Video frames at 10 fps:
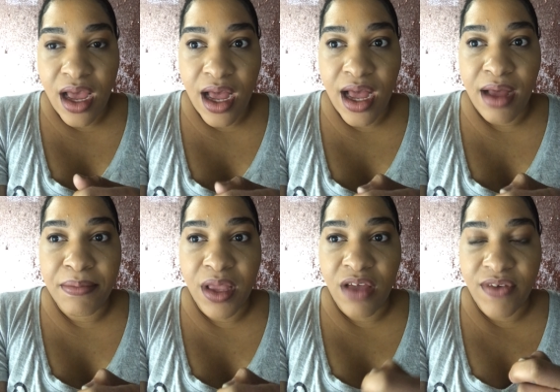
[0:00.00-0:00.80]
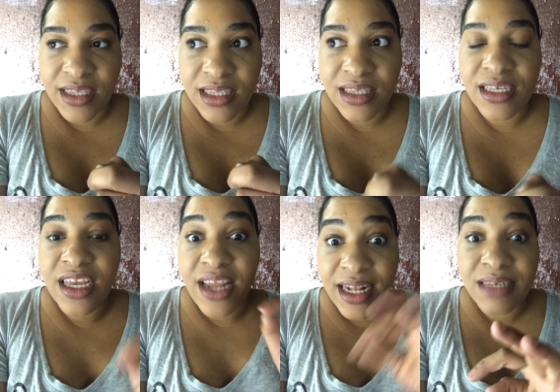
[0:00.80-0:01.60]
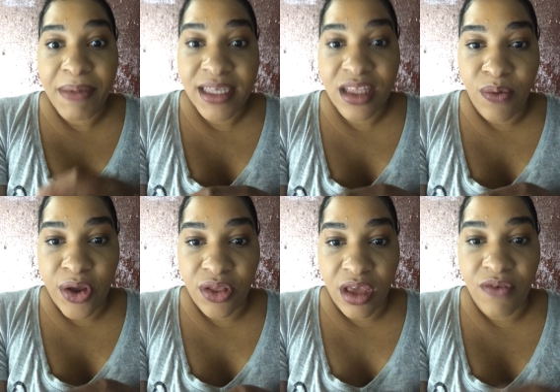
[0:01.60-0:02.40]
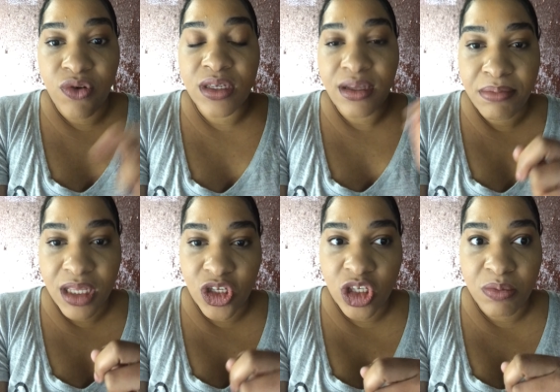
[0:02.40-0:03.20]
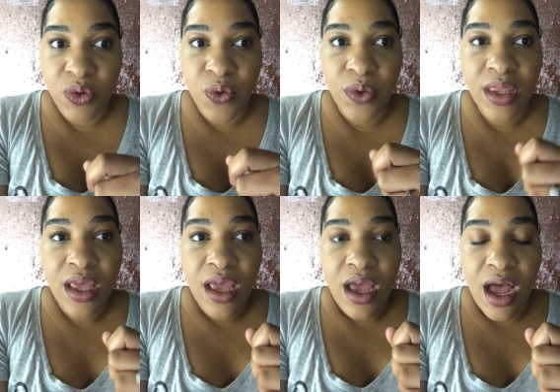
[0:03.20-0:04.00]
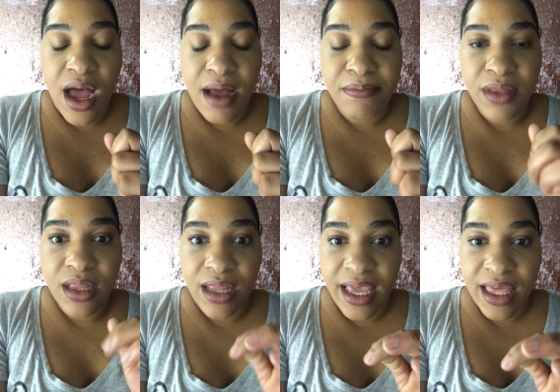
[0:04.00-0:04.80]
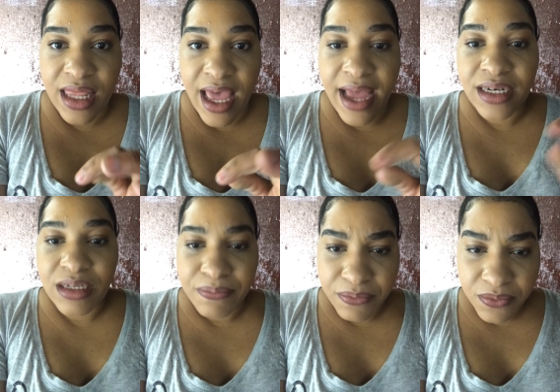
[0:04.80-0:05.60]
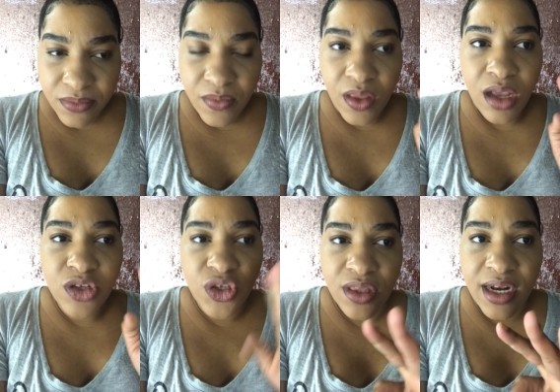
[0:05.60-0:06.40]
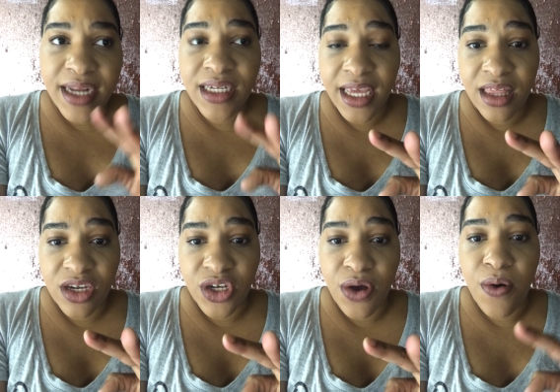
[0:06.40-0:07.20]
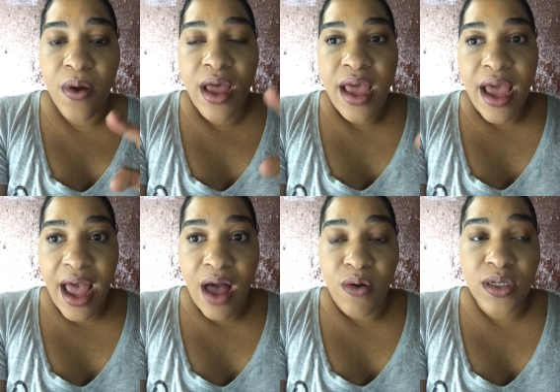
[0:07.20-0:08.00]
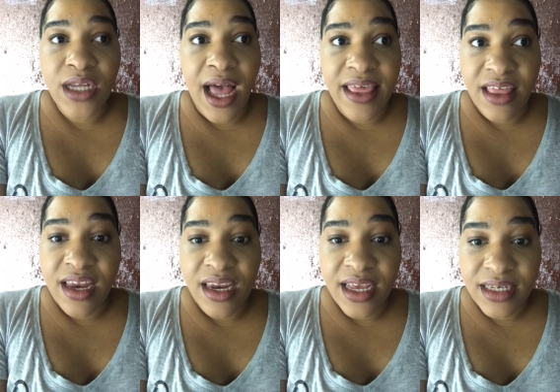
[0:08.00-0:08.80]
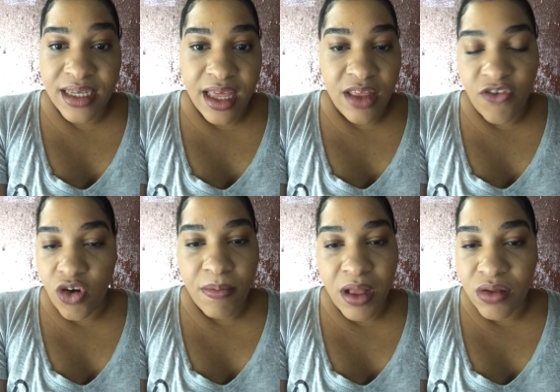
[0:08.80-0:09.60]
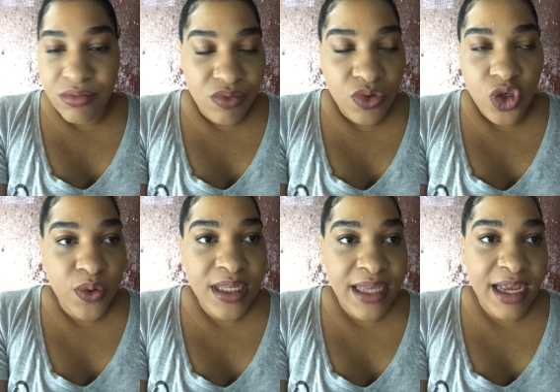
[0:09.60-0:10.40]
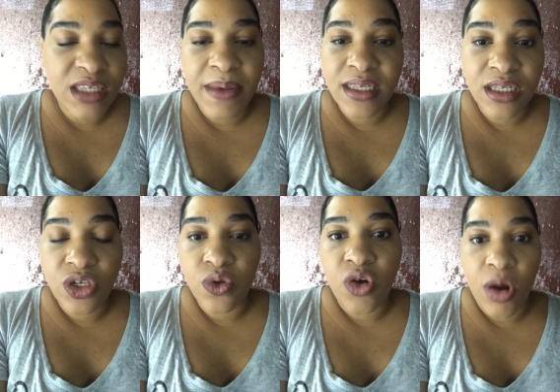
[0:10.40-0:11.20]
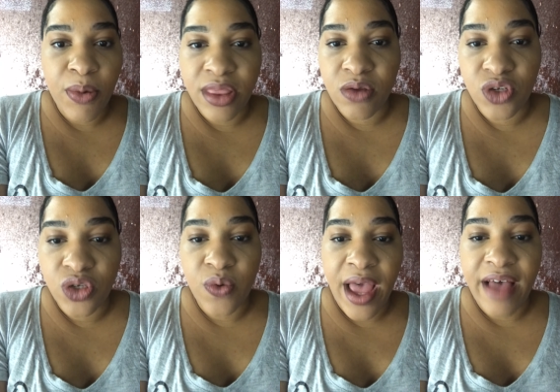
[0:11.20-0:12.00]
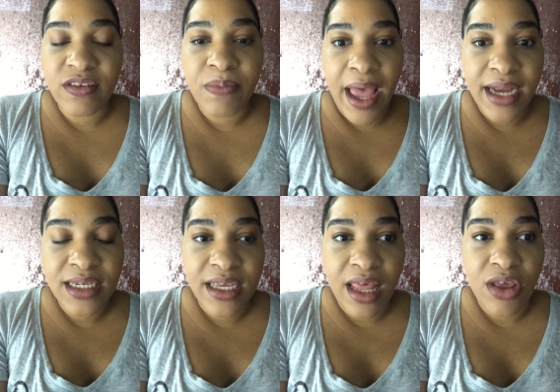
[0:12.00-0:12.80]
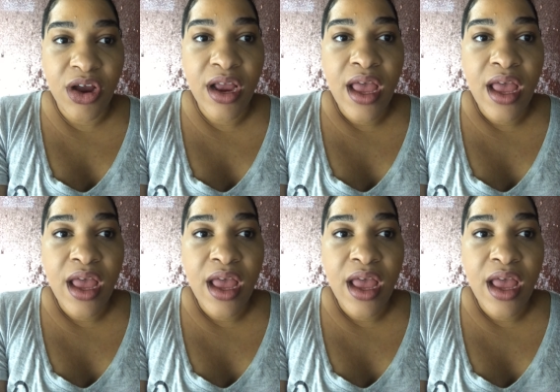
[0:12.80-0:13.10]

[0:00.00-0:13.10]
of consistency, and that's basically what you're looking for, something smooth like that. So then I take the dough out. I then knead it together for about 20 seconds, basically to incorporate those 2 halves back together.